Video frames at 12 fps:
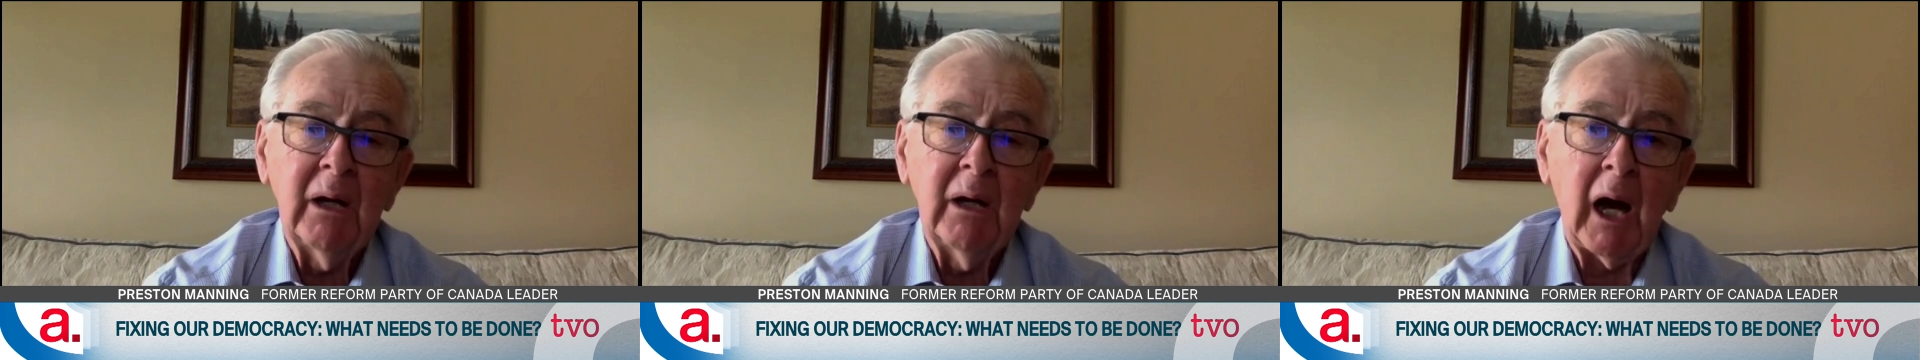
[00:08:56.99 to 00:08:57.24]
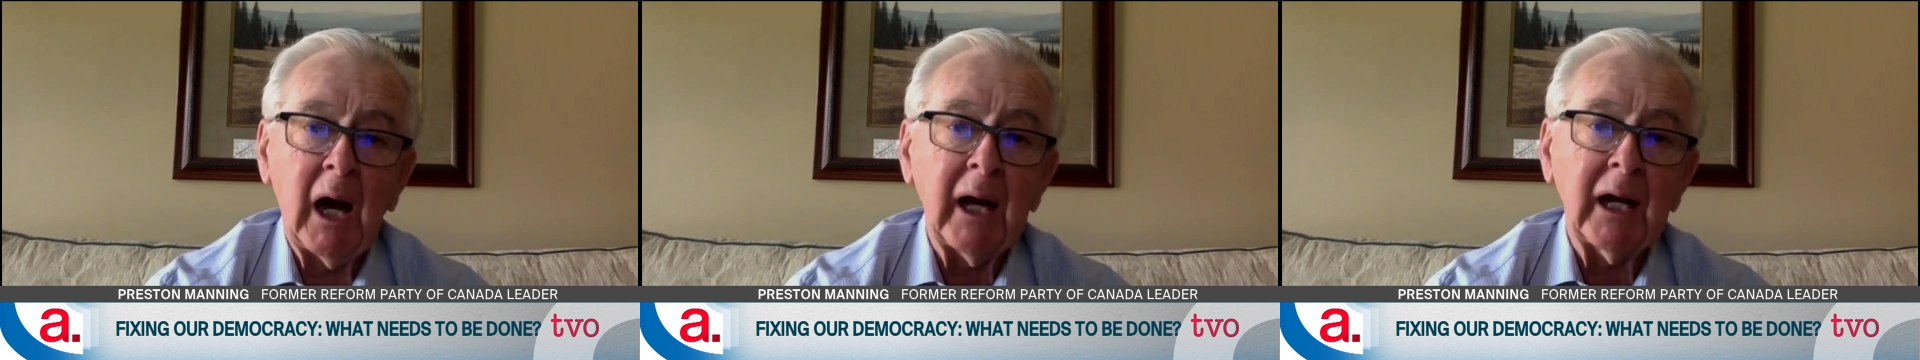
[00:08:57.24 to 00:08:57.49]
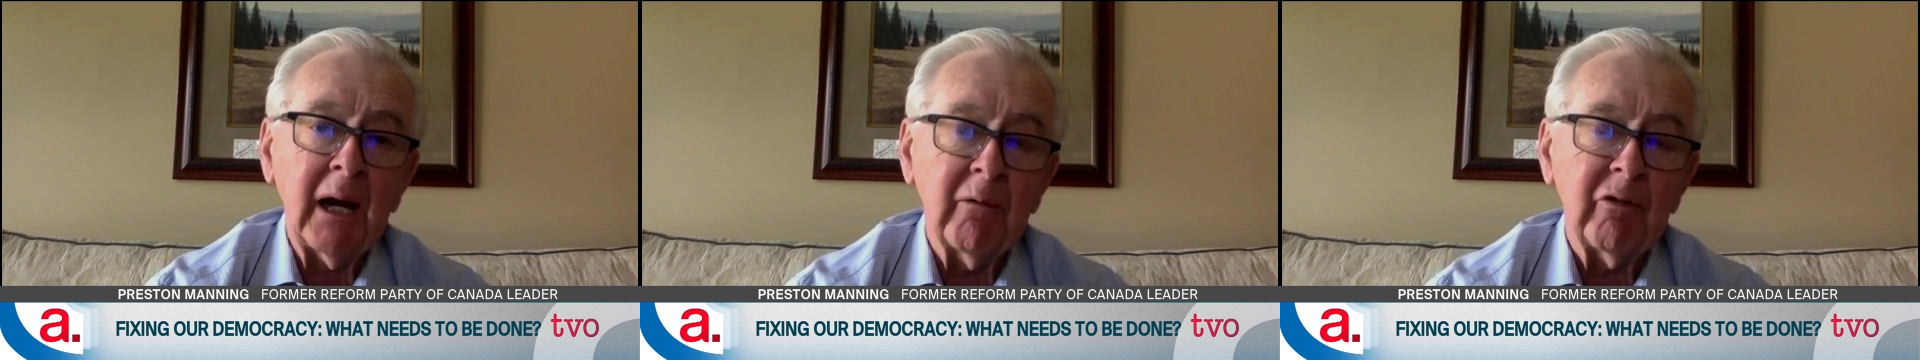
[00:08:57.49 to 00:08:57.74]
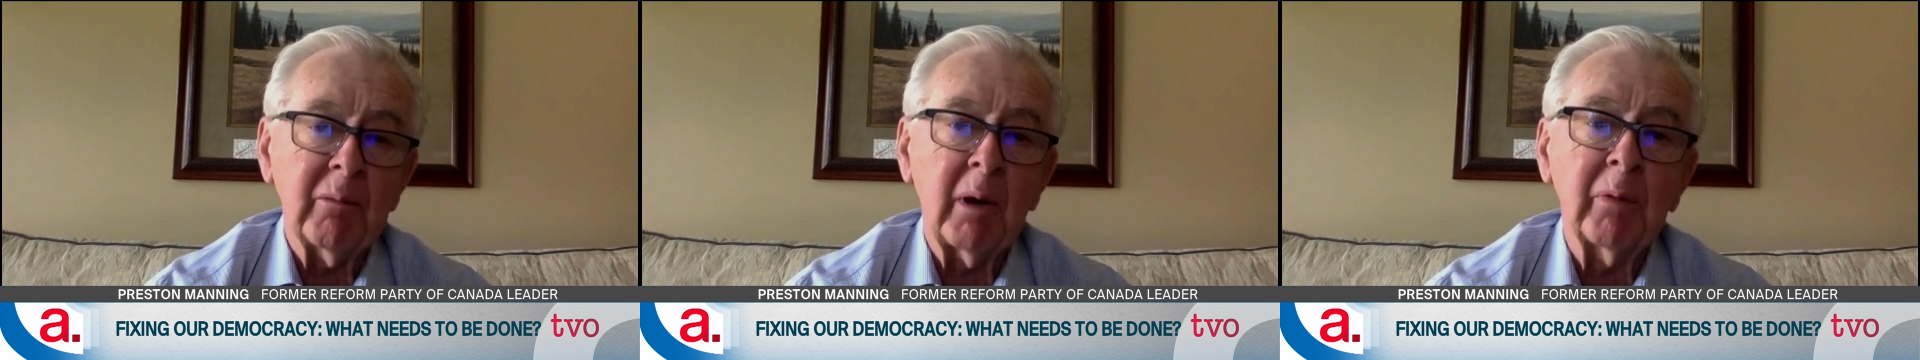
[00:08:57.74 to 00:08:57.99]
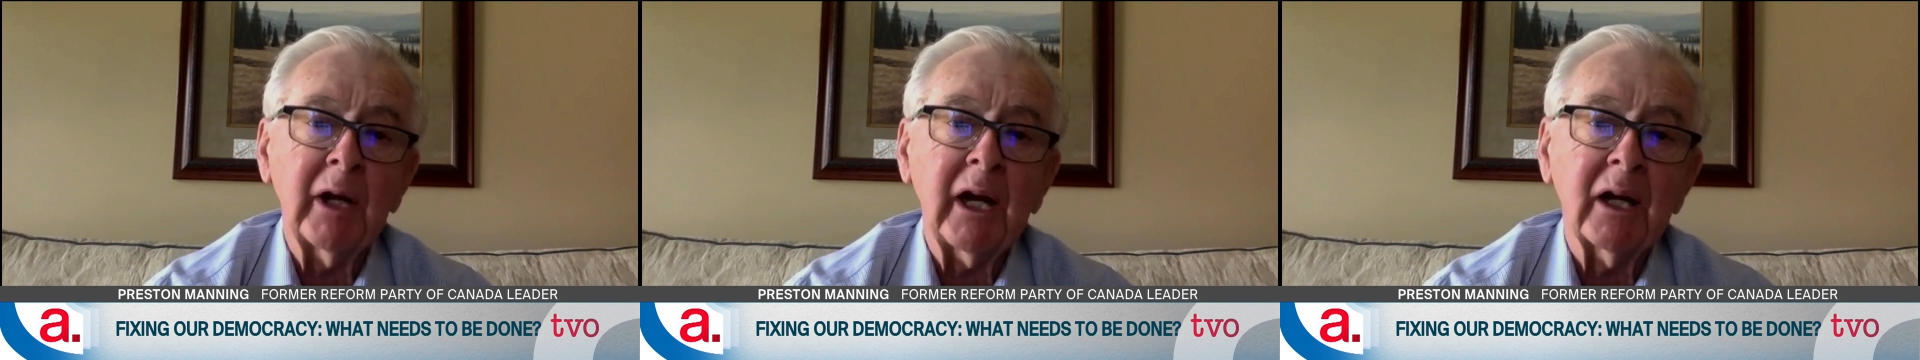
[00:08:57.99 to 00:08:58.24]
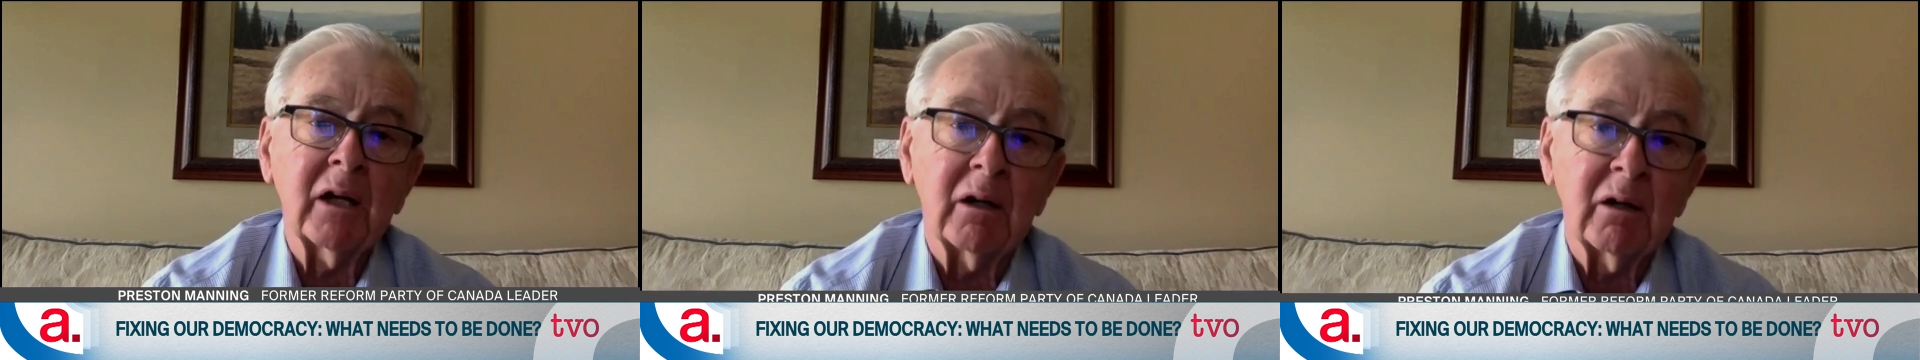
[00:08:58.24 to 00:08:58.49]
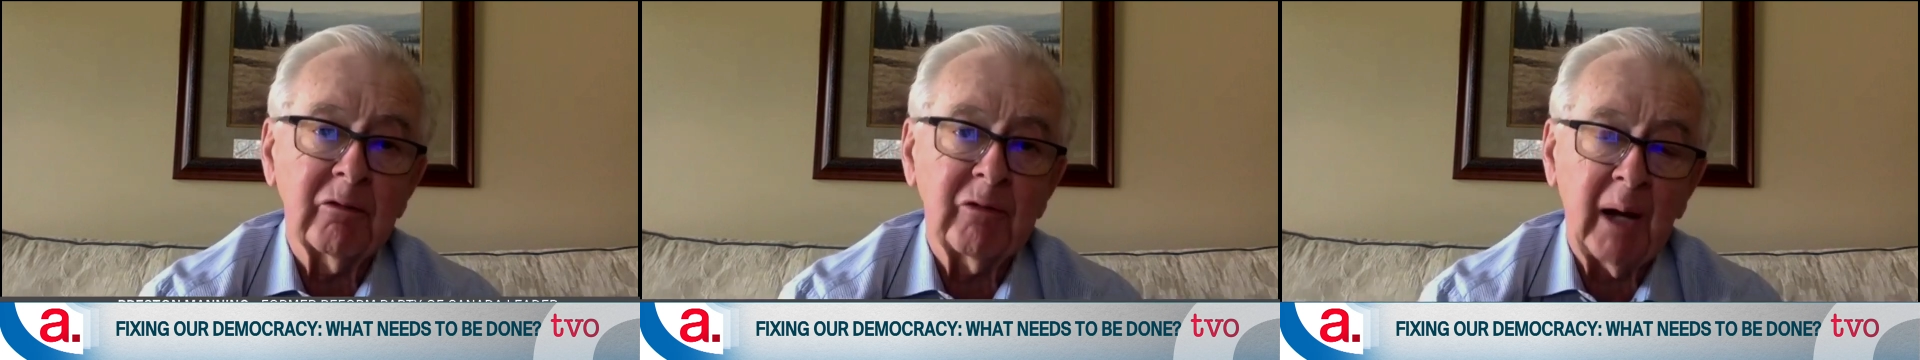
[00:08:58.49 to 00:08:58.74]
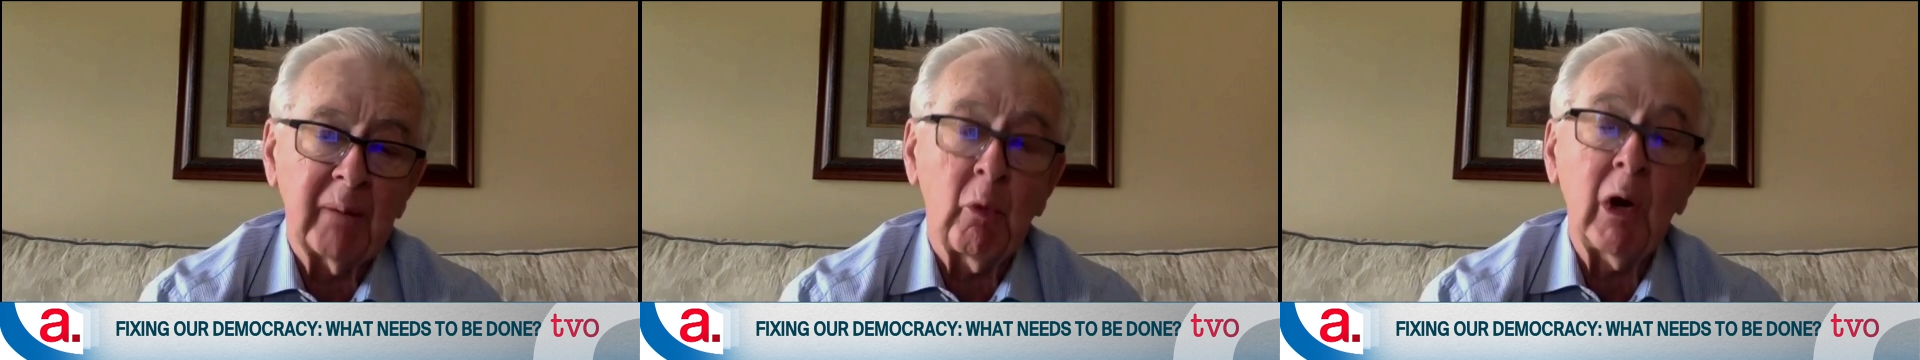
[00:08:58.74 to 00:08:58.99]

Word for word: Uh, I come from a political family.